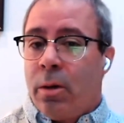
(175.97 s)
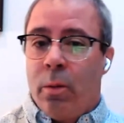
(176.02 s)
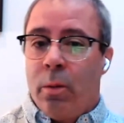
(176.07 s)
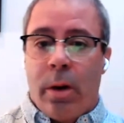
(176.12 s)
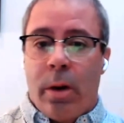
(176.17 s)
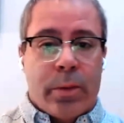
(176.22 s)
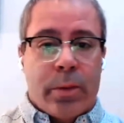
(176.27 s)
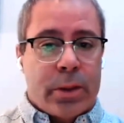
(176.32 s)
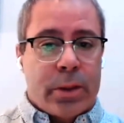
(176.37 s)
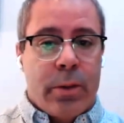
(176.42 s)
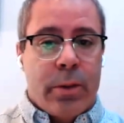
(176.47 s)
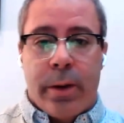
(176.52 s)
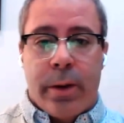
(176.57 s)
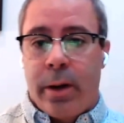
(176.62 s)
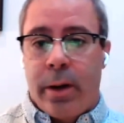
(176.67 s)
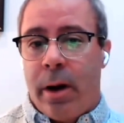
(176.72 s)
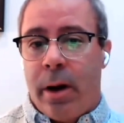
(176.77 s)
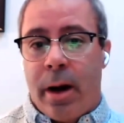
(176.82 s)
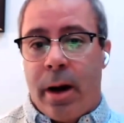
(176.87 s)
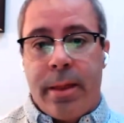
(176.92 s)
What was
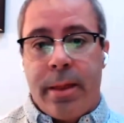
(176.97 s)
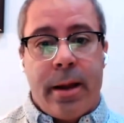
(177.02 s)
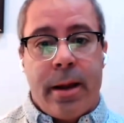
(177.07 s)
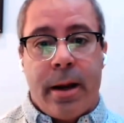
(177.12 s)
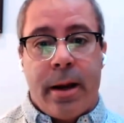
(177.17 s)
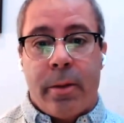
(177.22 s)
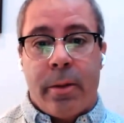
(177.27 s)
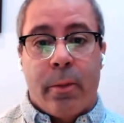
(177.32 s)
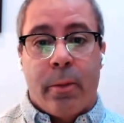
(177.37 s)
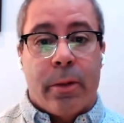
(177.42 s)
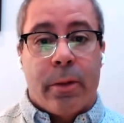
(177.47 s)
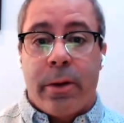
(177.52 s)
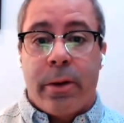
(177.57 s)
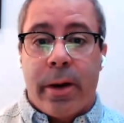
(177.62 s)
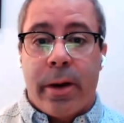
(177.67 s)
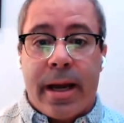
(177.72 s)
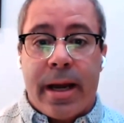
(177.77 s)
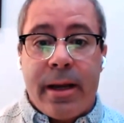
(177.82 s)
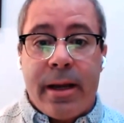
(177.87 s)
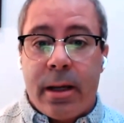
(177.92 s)
going on there? Were
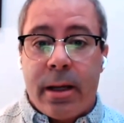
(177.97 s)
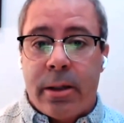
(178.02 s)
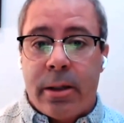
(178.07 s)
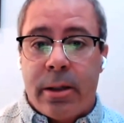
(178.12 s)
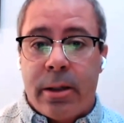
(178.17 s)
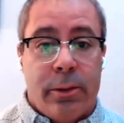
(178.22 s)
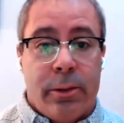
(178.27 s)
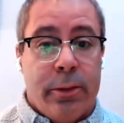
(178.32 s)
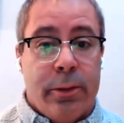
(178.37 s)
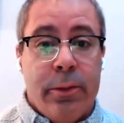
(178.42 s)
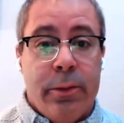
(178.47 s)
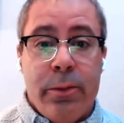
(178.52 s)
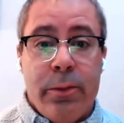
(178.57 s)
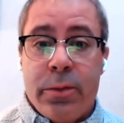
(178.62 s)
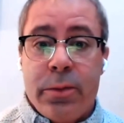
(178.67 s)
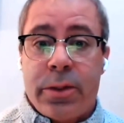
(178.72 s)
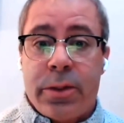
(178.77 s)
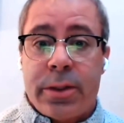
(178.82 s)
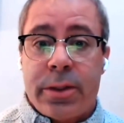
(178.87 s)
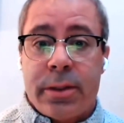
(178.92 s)
there any
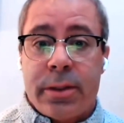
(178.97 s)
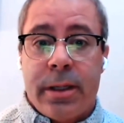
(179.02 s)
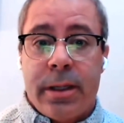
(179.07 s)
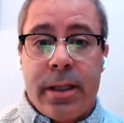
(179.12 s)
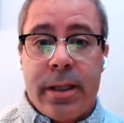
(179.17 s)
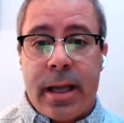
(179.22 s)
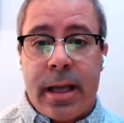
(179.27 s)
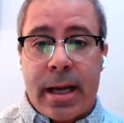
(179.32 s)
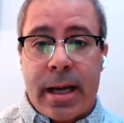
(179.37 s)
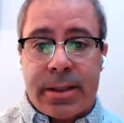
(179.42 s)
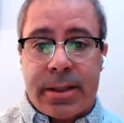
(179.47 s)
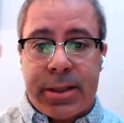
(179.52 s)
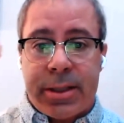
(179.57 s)
clues in that